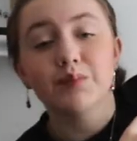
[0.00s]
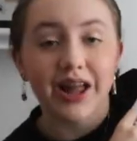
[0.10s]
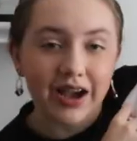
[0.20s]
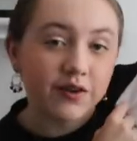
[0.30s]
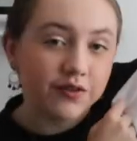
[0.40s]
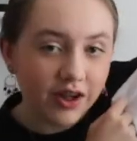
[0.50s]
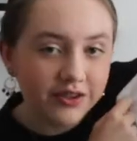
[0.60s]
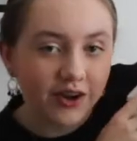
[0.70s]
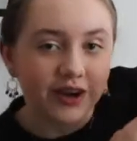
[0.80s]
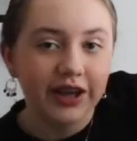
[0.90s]
black
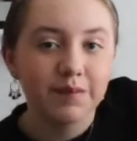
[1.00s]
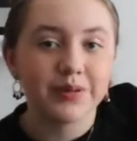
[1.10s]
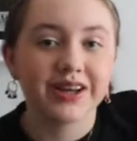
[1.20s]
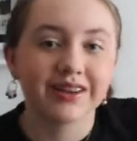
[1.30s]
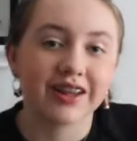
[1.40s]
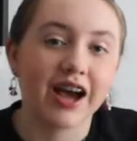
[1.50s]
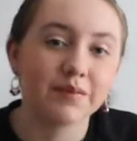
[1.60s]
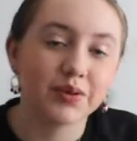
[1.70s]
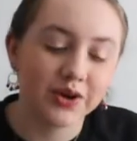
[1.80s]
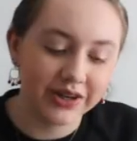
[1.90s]
fuzz on it because I
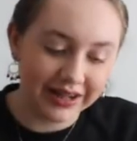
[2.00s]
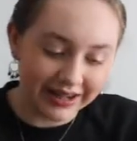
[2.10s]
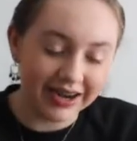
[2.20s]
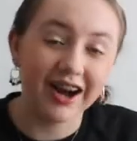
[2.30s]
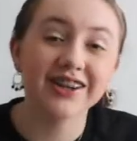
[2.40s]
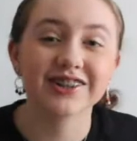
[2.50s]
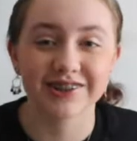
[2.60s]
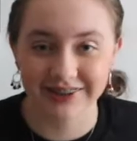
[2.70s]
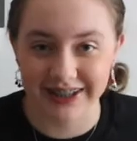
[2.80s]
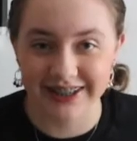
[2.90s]
put it
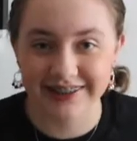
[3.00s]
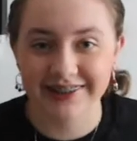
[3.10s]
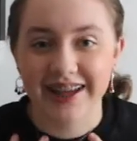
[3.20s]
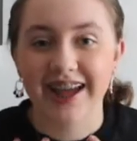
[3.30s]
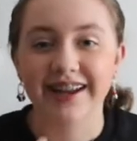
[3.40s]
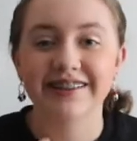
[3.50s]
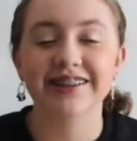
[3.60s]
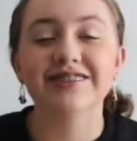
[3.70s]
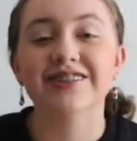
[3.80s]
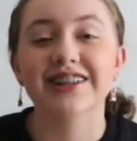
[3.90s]
under this and
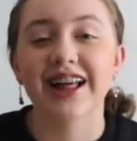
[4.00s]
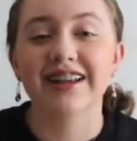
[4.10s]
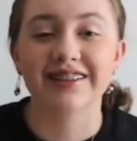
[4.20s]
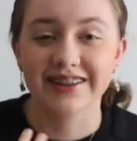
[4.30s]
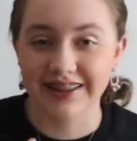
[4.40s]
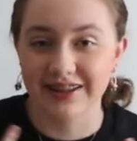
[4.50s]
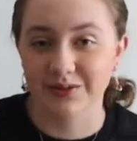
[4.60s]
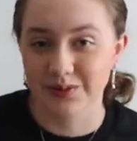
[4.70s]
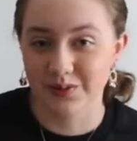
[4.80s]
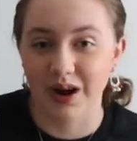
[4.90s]
didn't realize that
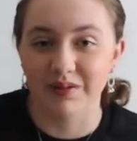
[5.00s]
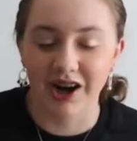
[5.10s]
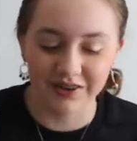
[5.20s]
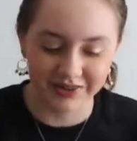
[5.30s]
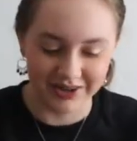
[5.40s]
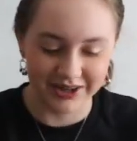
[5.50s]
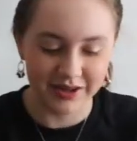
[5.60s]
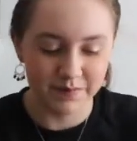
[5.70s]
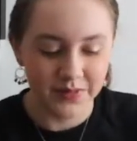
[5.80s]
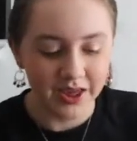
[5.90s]
this would rub off on
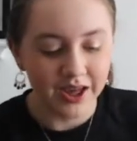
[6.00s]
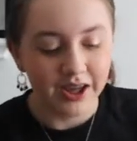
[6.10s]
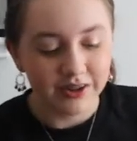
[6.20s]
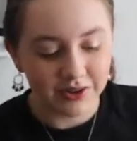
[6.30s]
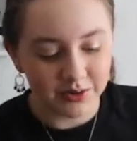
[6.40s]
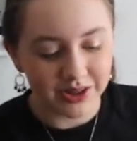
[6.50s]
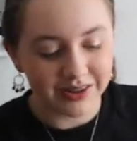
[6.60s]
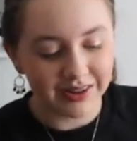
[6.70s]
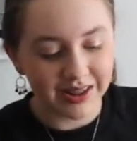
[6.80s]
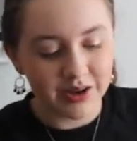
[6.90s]
it. So
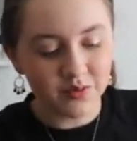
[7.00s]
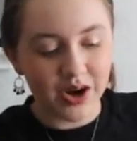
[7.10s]
this is a